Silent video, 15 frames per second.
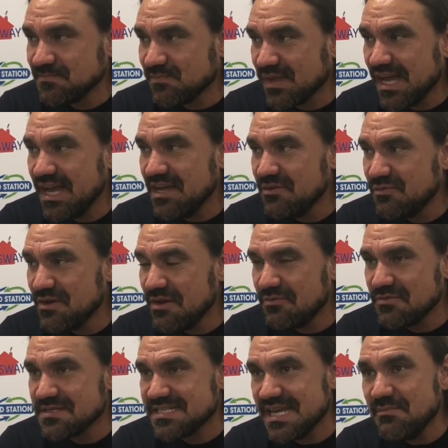if we have
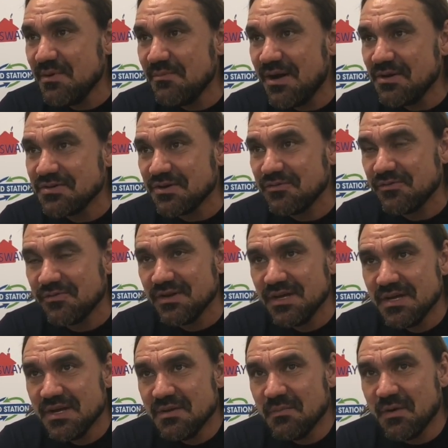the same amount of
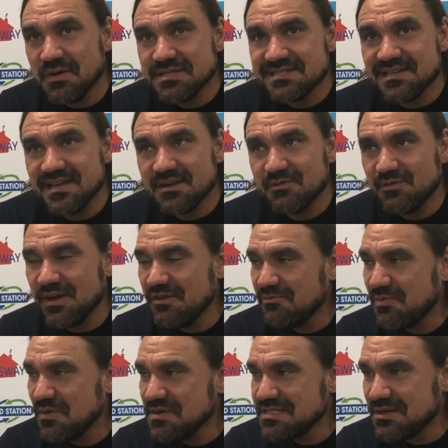points, like
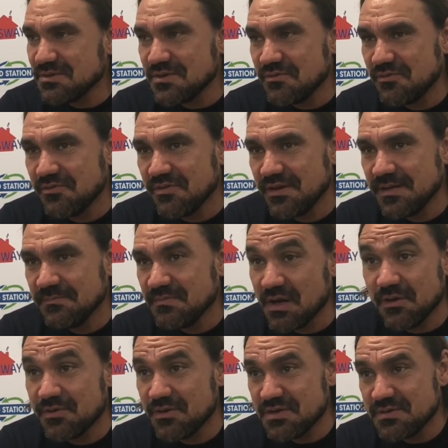5 points out of
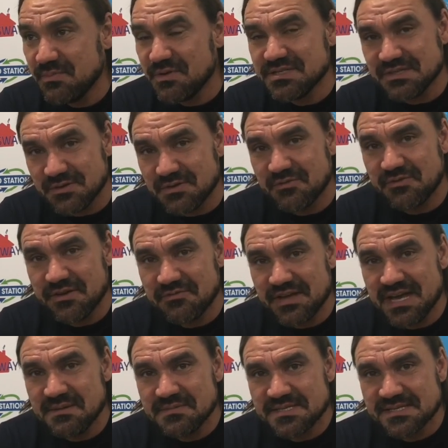or 13 points out of 5
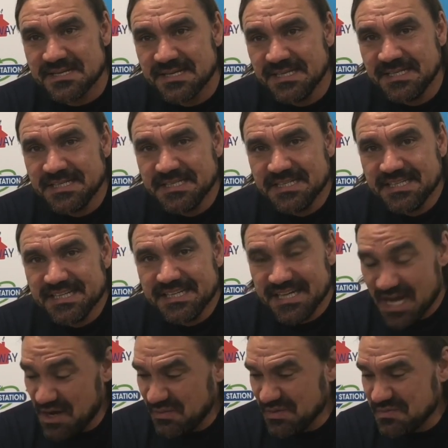games,
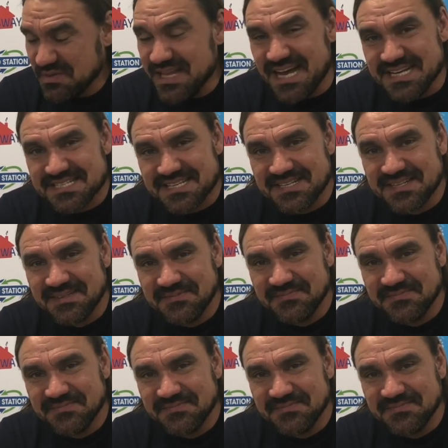would be nice.